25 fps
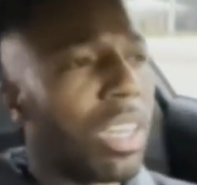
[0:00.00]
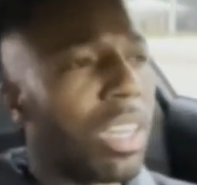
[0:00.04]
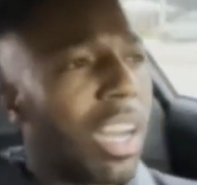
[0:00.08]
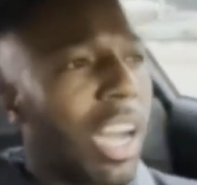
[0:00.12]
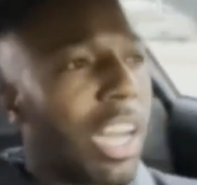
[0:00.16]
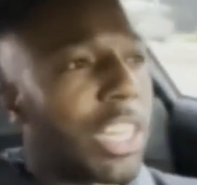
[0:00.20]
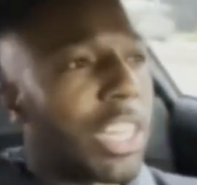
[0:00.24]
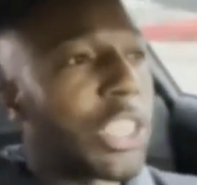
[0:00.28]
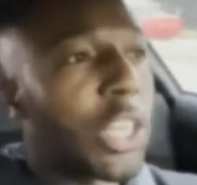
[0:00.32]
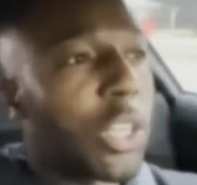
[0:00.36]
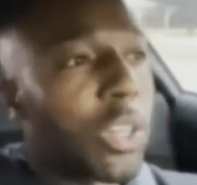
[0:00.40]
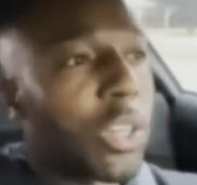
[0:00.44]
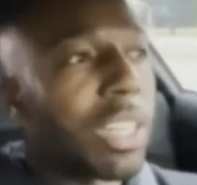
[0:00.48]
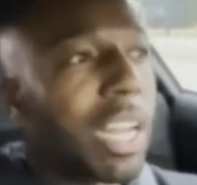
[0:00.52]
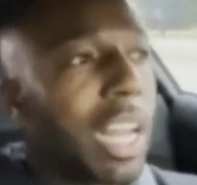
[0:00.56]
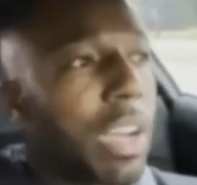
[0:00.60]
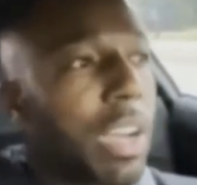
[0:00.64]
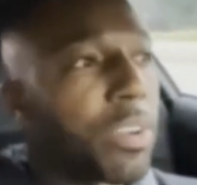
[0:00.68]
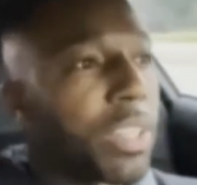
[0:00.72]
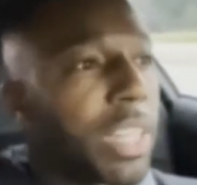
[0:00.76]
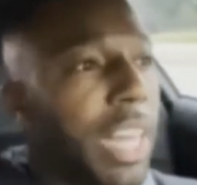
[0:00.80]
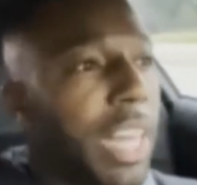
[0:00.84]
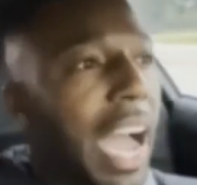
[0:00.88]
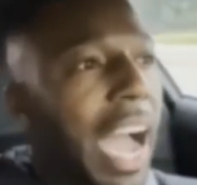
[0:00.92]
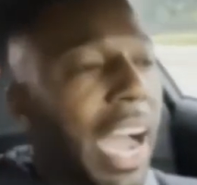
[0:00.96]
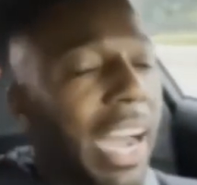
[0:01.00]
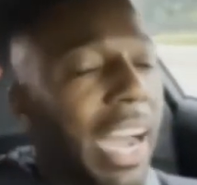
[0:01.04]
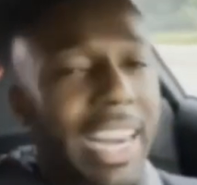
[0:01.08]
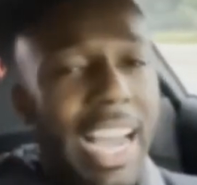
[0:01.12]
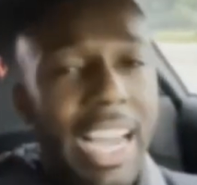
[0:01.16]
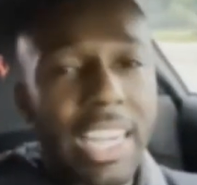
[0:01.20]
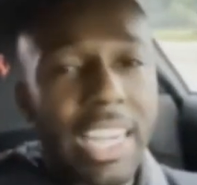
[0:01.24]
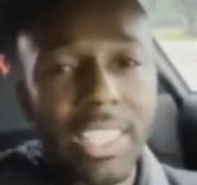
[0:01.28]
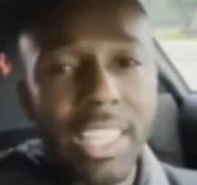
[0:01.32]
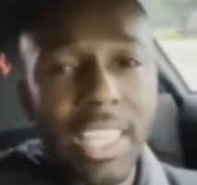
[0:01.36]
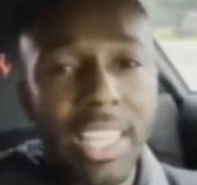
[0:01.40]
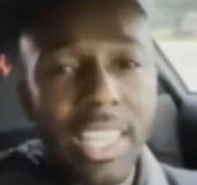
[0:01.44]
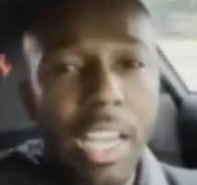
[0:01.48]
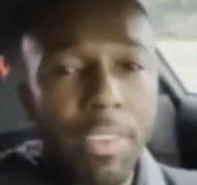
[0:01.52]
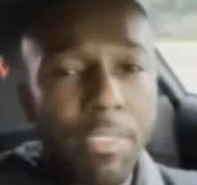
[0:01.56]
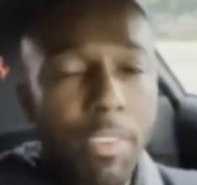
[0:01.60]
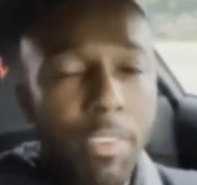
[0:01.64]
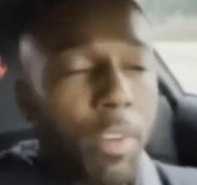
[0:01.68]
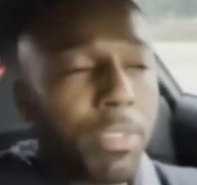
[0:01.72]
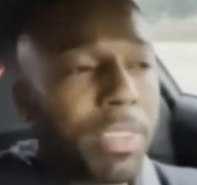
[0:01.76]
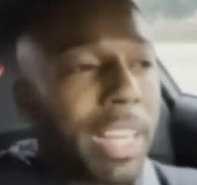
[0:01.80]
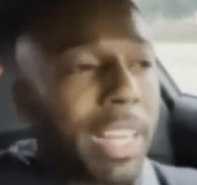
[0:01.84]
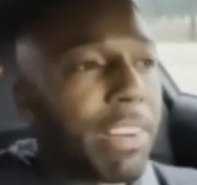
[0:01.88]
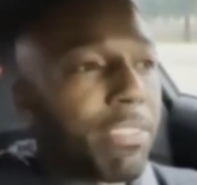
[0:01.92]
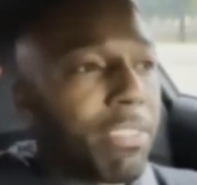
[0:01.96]
a certain level that I could actually give
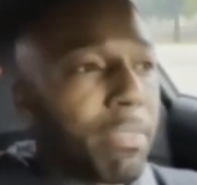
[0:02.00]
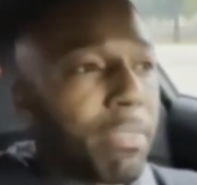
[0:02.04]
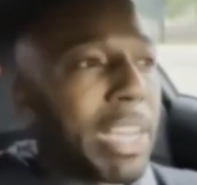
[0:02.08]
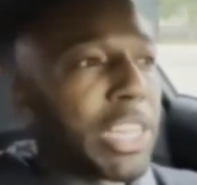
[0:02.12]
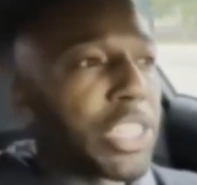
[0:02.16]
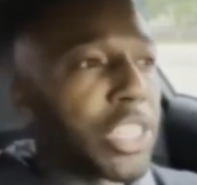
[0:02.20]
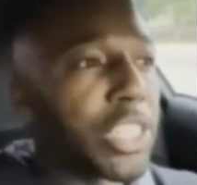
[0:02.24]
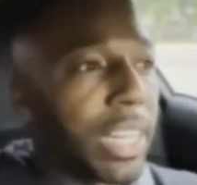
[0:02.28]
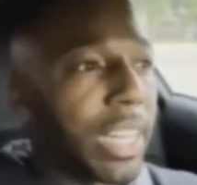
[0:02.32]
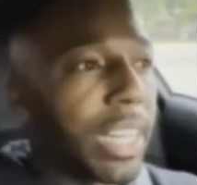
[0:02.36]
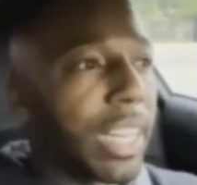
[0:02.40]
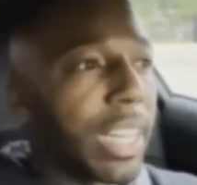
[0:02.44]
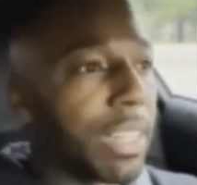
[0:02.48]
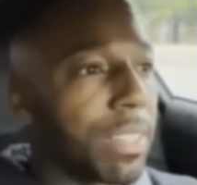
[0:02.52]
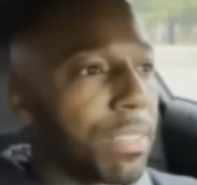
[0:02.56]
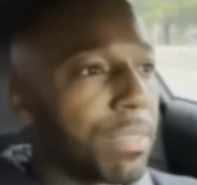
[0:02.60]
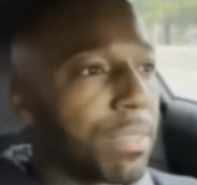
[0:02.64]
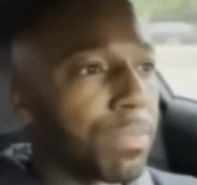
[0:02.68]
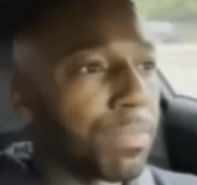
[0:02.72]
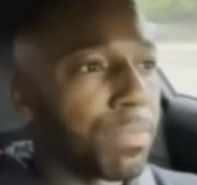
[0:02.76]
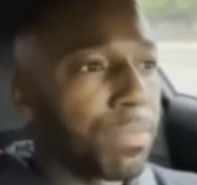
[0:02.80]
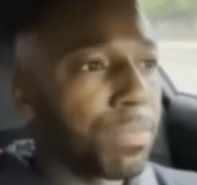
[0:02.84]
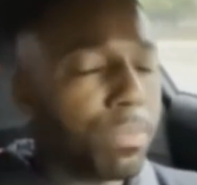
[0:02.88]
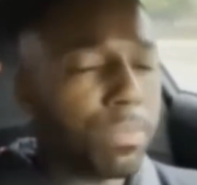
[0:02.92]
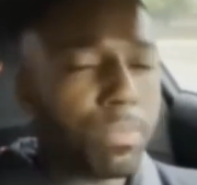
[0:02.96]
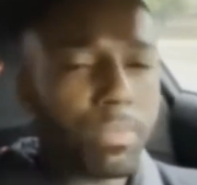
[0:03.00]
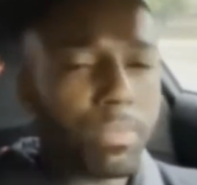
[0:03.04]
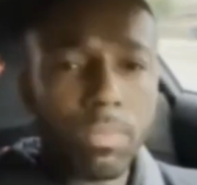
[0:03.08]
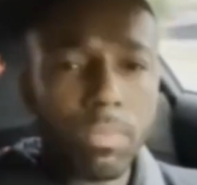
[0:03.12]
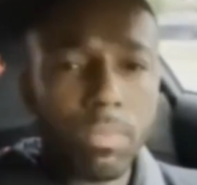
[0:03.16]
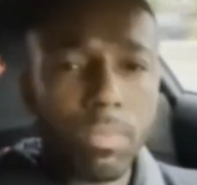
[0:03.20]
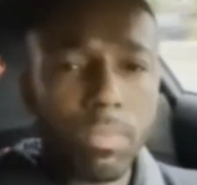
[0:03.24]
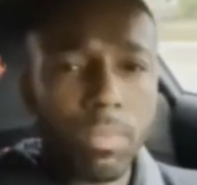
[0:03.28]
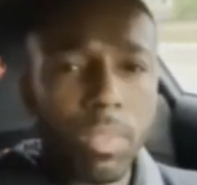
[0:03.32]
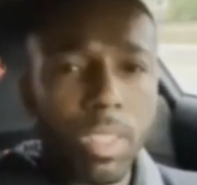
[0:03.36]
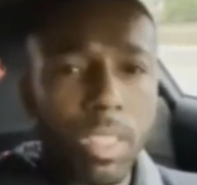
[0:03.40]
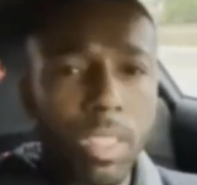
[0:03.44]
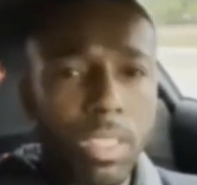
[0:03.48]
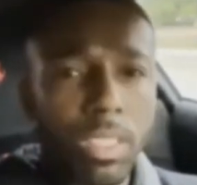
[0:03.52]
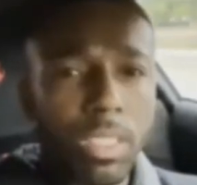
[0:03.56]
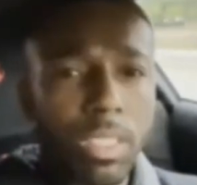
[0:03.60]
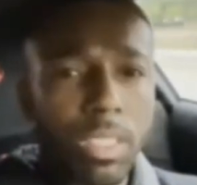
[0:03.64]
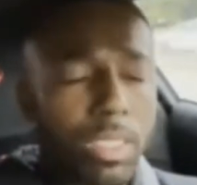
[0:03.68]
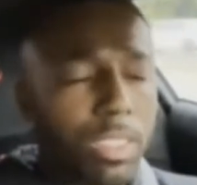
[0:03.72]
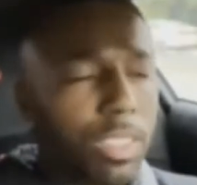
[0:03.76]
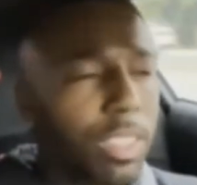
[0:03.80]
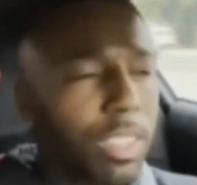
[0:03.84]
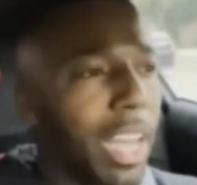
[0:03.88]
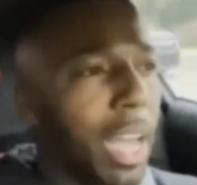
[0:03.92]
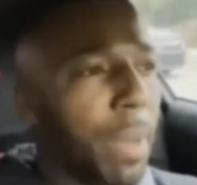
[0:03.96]
off the information again.
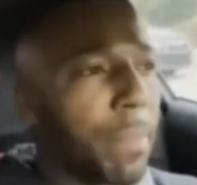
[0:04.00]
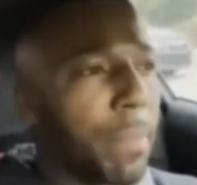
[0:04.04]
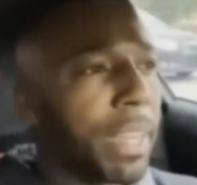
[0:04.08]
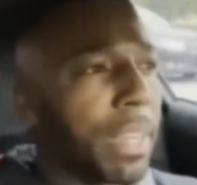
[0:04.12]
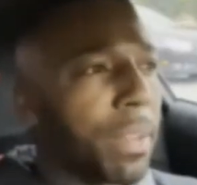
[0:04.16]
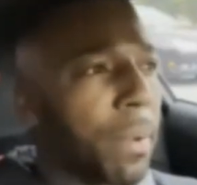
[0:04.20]
You get me?